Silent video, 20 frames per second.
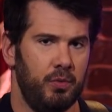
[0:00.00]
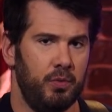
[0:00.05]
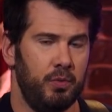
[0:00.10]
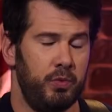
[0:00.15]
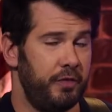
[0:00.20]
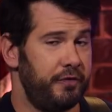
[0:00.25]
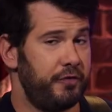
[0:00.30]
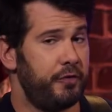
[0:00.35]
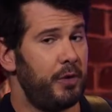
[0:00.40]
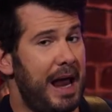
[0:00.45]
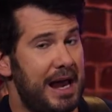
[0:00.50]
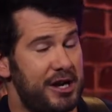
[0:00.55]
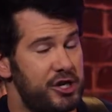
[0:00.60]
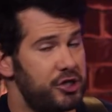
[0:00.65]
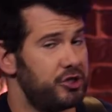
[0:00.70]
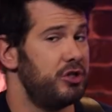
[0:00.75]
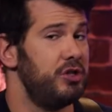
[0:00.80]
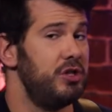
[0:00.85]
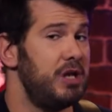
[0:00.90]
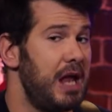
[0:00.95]

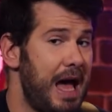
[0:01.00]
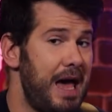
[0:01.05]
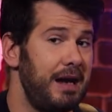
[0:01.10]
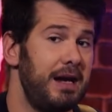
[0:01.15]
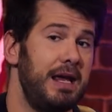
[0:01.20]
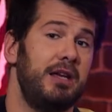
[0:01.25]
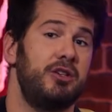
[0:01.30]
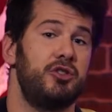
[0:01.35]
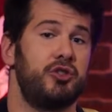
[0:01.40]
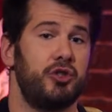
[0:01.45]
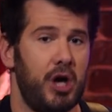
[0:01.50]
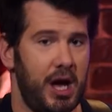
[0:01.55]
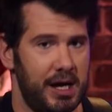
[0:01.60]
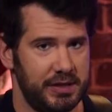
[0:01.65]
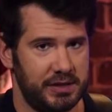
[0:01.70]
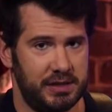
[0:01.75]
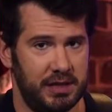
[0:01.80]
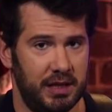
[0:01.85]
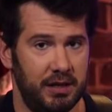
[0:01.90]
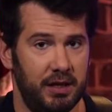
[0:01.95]
refreshed, not
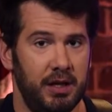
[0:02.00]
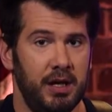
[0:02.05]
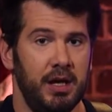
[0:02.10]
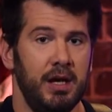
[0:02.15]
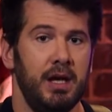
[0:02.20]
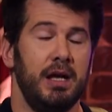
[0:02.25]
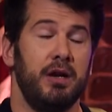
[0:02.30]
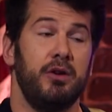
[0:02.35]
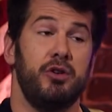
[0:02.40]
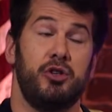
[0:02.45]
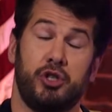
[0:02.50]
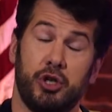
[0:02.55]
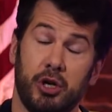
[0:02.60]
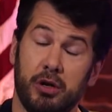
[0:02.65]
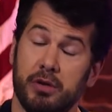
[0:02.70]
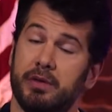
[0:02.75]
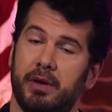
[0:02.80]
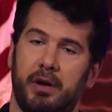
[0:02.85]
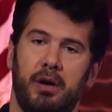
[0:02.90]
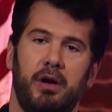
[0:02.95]
exhausted. Now,
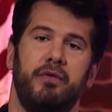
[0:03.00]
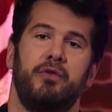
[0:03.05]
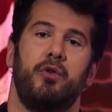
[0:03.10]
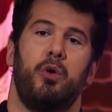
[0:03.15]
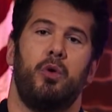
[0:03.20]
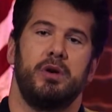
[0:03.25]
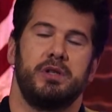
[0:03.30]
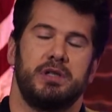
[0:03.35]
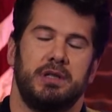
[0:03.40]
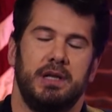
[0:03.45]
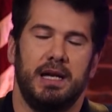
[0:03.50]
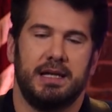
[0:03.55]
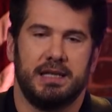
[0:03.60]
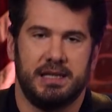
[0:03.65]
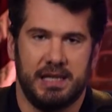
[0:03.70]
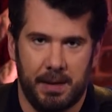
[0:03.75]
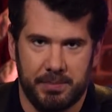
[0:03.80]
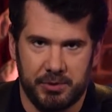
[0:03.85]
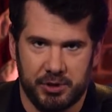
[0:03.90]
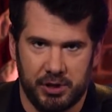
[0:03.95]
sure, there are, of course,
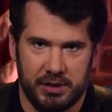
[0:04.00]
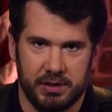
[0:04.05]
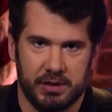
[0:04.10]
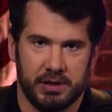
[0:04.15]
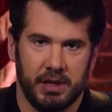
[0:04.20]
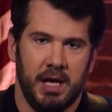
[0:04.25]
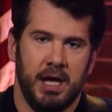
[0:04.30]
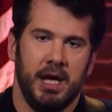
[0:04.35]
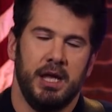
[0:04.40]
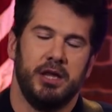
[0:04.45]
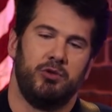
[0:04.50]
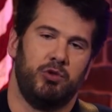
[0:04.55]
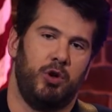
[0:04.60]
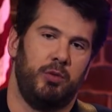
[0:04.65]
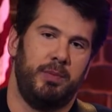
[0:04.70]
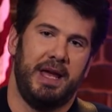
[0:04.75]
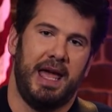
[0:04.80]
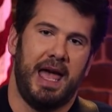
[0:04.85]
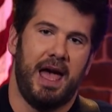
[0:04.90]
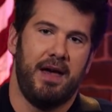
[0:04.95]
exceptions. There will
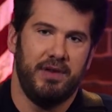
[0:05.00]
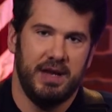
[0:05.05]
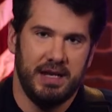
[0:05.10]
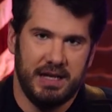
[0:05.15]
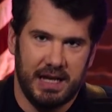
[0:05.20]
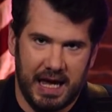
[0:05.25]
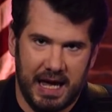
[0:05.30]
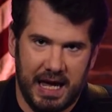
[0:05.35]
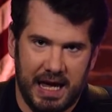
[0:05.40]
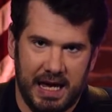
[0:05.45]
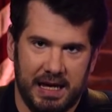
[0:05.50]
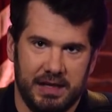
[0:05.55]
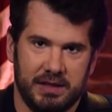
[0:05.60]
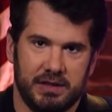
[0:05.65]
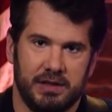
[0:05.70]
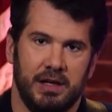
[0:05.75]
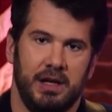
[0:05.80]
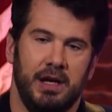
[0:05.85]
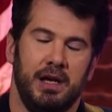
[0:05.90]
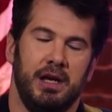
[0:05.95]
be heavy
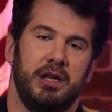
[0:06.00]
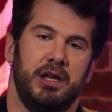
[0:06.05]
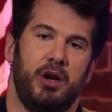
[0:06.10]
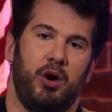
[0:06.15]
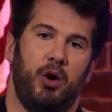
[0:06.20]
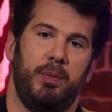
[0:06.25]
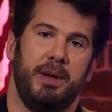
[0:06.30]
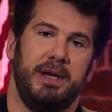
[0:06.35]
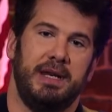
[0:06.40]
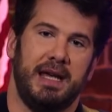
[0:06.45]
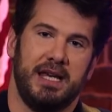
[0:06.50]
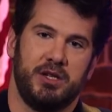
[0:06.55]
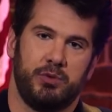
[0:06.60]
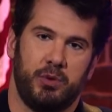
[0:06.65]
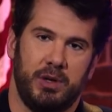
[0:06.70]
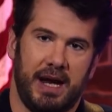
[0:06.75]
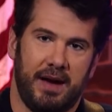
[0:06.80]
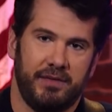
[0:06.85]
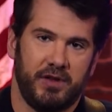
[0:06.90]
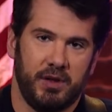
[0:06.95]
days. There will be days
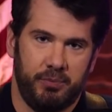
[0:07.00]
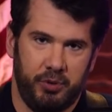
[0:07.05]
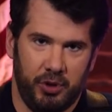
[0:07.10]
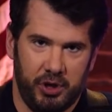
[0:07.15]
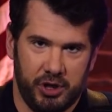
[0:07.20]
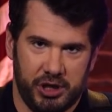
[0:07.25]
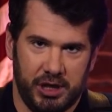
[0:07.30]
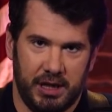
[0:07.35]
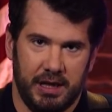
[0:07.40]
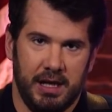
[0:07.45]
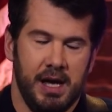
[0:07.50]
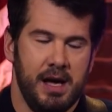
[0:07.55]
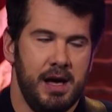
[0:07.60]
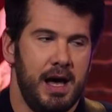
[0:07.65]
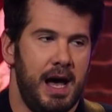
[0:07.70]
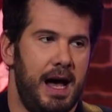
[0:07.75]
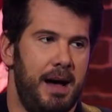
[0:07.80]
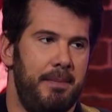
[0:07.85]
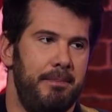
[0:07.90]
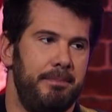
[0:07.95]
where you have to push it.
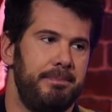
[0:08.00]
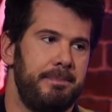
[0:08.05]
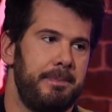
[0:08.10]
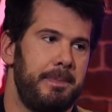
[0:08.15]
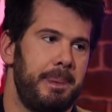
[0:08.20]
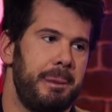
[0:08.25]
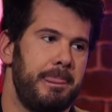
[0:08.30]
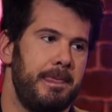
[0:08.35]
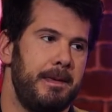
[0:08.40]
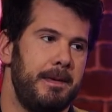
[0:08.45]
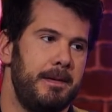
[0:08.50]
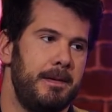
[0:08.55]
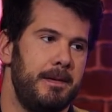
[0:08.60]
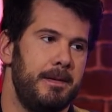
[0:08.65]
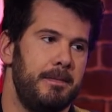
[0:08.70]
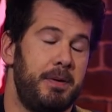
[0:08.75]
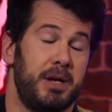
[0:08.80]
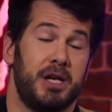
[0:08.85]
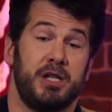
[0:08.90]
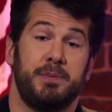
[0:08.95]

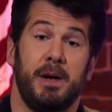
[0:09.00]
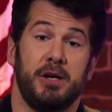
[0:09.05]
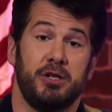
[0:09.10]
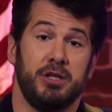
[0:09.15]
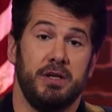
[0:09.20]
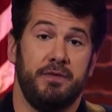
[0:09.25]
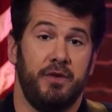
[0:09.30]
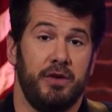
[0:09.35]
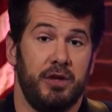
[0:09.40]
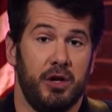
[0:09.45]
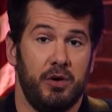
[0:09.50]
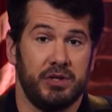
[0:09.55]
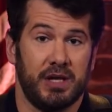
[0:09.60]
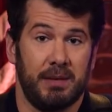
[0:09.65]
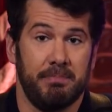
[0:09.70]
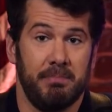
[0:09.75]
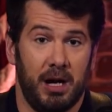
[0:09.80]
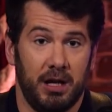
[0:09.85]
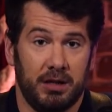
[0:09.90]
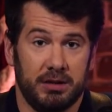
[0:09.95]
But especially for those
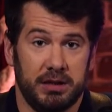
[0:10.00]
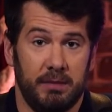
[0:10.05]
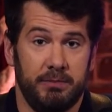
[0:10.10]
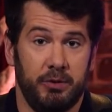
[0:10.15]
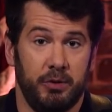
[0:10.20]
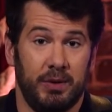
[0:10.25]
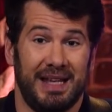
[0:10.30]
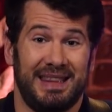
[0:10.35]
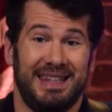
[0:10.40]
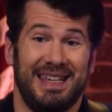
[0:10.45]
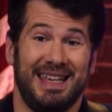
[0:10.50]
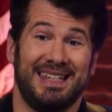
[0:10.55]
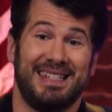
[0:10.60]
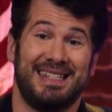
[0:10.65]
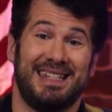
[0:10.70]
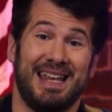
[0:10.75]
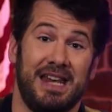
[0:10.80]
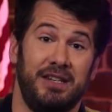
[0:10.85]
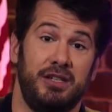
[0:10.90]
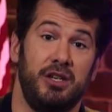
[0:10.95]
on Mug Club who get the
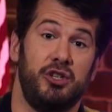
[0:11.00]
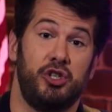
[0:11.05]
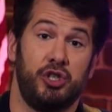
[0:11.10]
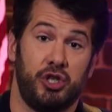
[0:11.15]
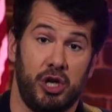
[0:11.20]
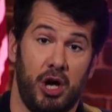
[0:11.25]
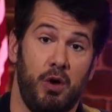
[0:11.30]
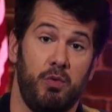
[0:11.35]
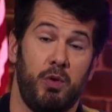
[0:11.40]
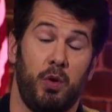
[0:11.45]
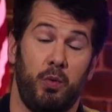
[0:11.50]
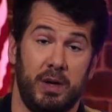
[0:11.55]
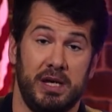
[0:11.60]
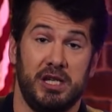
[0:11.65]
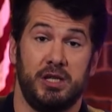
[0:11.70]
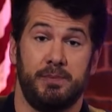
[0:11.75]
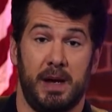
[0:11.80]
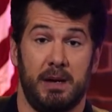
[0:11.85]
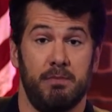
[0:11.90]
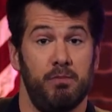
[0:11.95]
extended show where we
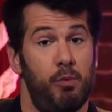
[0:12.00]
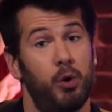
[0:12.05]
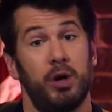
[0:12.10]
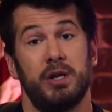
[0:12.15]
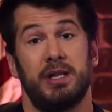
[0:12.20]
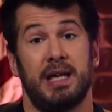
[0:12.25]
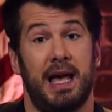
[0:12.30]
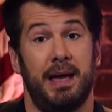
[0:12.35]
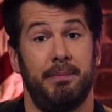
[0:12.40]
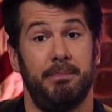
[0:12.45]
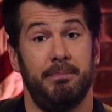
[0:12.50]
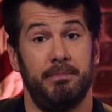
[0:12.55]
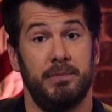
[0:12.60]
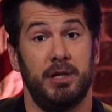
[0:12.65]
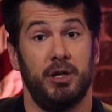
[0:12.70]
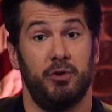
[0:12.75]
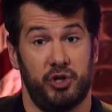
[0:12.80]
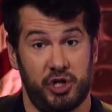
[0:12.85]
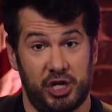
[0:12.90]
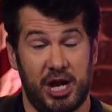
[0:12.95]
spend more time,
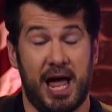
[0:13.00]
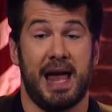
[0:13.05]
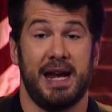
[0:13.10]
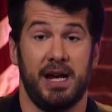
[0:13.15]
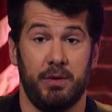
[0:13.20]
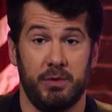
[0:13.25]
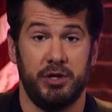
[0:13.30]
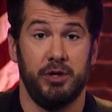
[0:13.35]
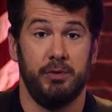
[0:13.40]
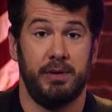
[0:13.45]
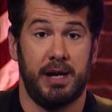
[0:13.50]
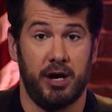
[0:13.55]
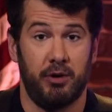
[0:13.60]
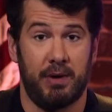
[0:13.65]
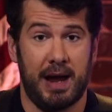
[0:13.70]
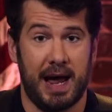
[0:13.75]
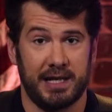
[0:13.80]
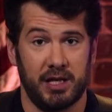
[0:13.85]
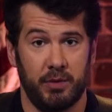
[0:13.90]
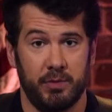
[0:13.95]
chatting with you and
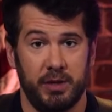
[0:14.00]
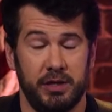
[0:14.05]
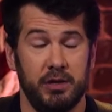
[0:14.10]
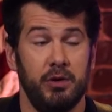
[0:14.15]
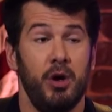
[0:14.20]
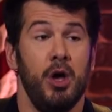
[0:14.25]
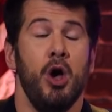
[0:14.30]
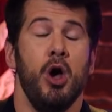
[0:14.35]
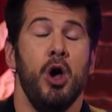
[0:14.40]
interacting with you,